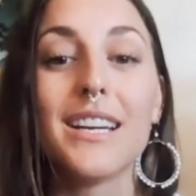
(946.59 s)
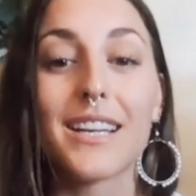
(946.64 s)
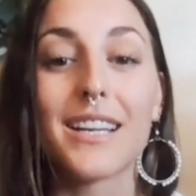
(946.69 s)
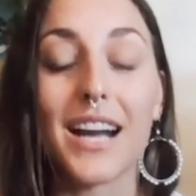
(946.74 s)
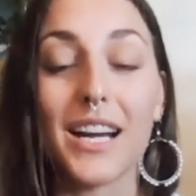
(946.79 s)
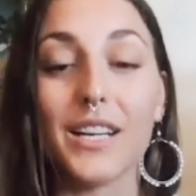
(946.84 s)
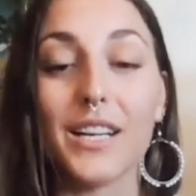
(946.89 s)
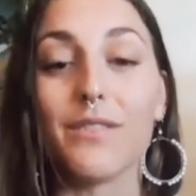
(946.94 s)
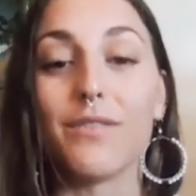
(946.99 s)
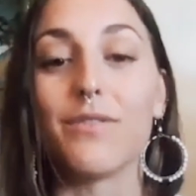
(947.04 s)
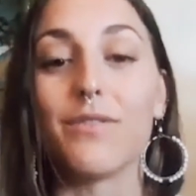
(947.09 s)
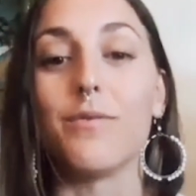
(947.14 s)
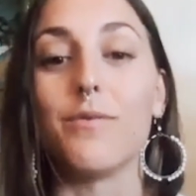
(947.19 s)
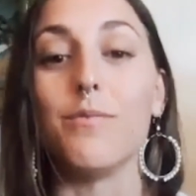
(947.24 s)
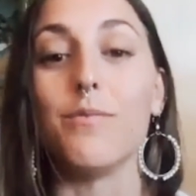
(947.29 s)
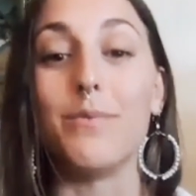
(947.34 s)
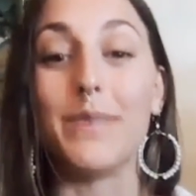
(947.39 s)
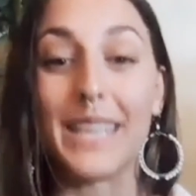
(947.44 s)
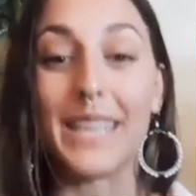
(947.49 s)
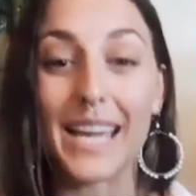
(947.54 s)
kind of
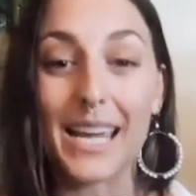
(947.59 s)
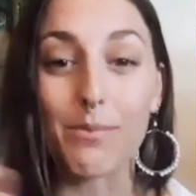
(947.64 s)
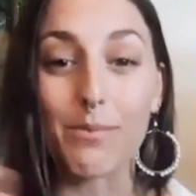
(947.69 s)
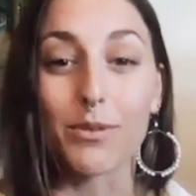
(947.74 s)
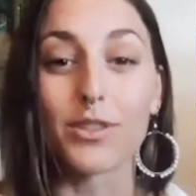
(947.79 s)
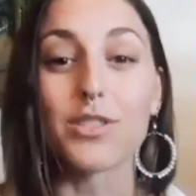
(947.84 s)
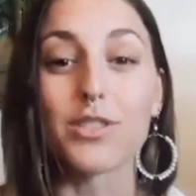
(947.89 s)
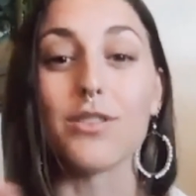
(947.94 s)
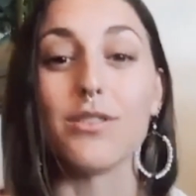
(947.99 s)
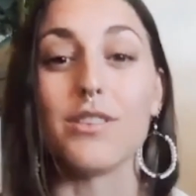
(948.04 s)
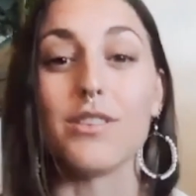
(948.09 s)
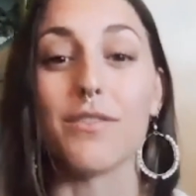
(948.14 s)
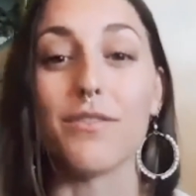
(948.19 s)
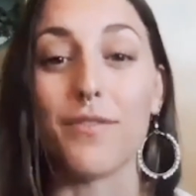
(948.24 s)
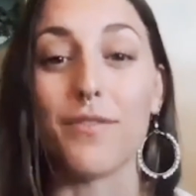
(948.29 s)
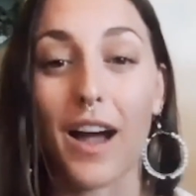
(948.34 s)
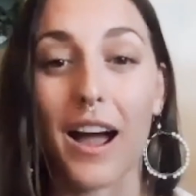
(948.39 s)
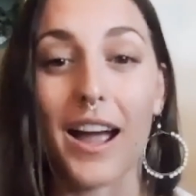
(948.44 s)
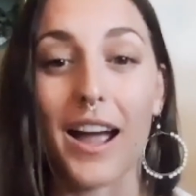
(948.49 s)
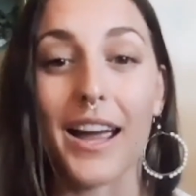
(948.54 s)
be able to
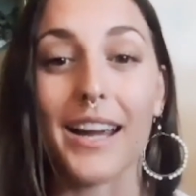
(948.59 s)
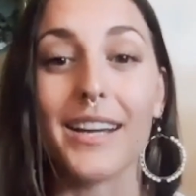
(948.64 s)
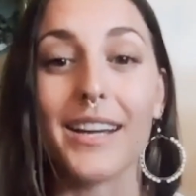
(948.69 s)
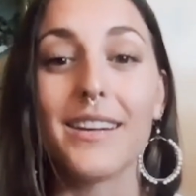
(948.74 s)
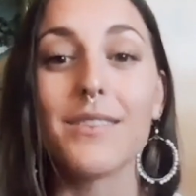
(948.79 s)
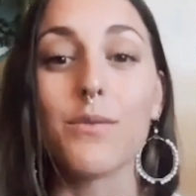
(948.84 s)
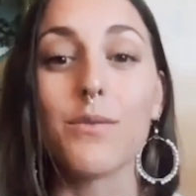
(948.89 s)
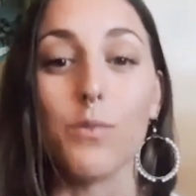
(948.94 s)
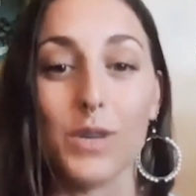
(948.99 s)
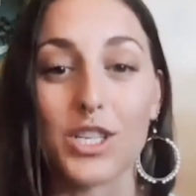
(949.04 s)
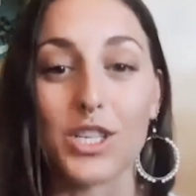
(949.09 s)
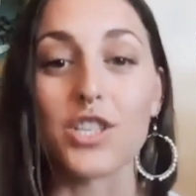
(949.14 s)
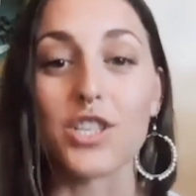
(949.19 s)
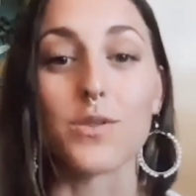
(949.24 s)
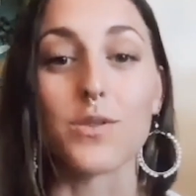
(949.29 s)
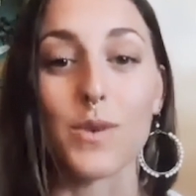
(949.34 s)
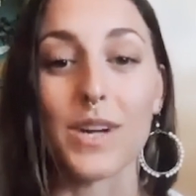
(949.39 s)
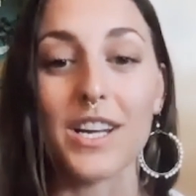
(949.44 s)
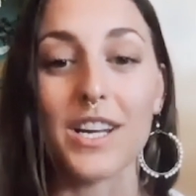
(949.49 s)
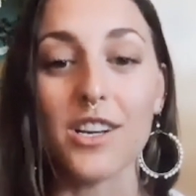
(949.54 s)
define which
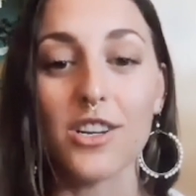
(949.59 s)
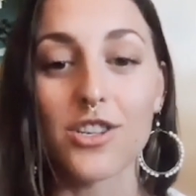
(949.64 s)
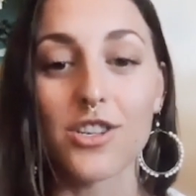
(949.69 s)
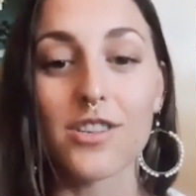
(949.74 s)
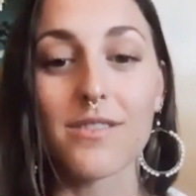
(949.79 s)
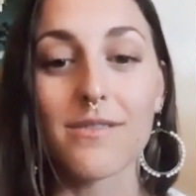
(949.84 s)
is which?